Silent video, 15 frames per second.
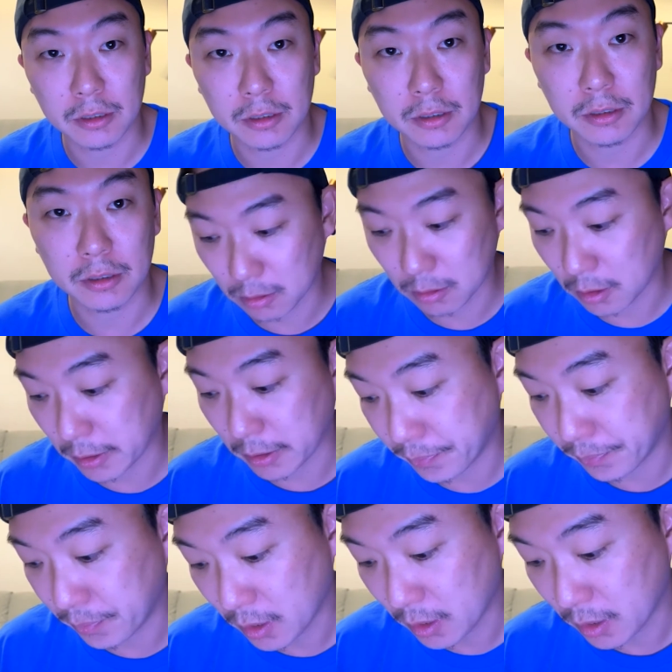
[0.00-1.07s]
So,
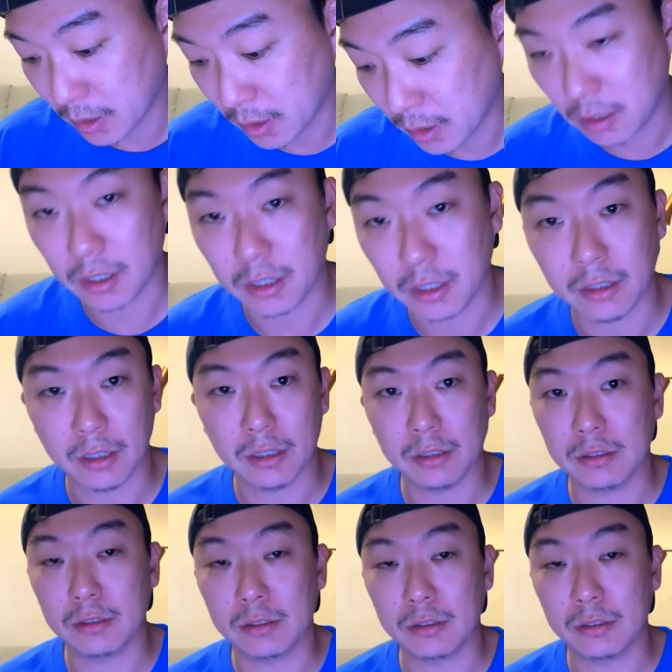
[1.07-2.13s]

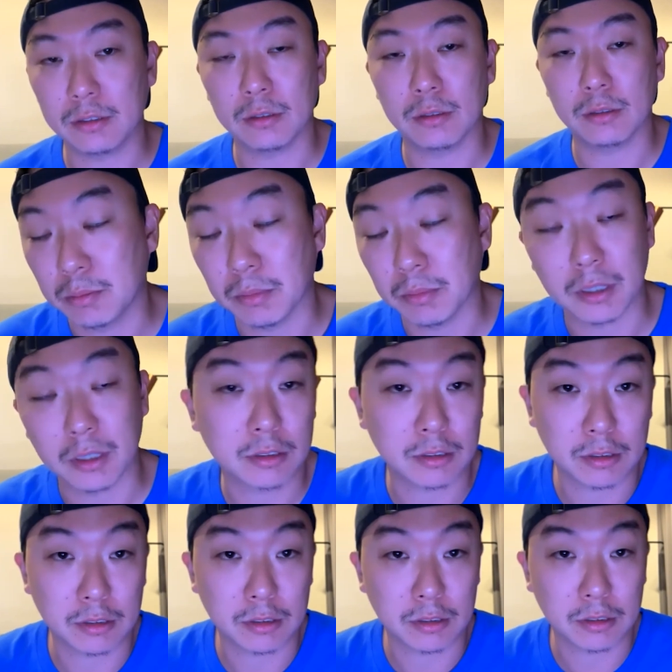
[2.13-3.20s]
as always, my
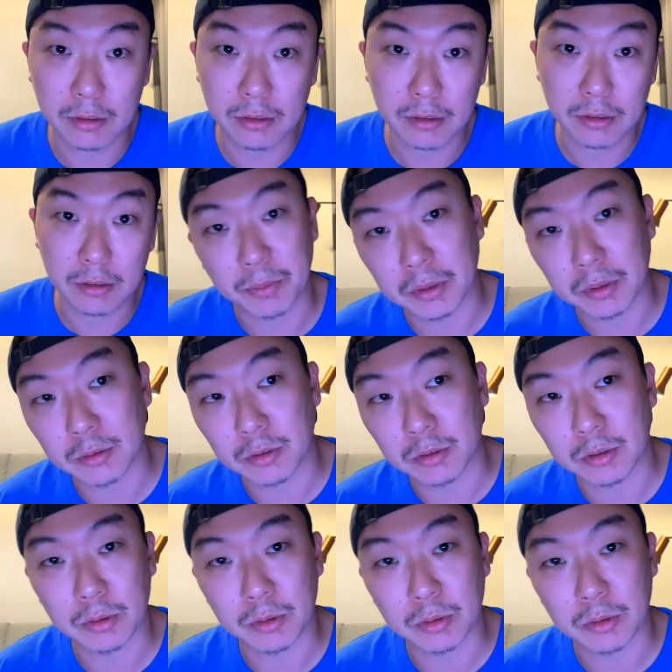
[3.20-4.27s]
excuse is I've been busy
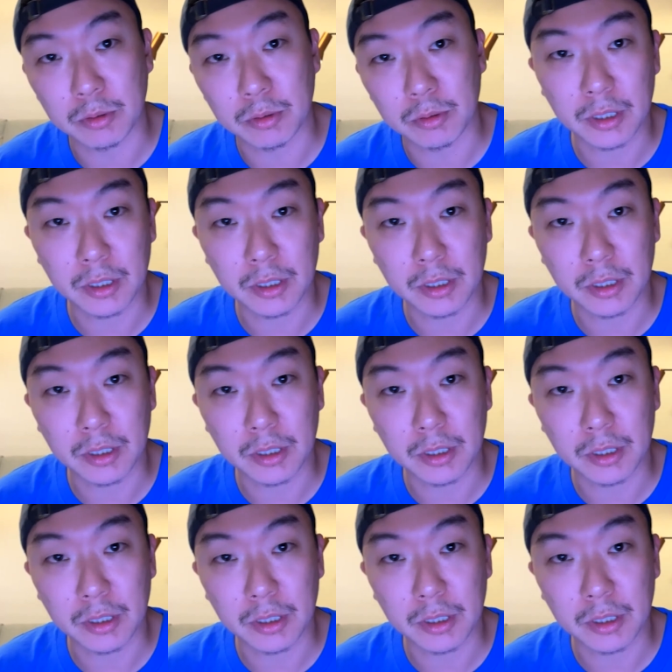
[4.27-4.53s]
with work,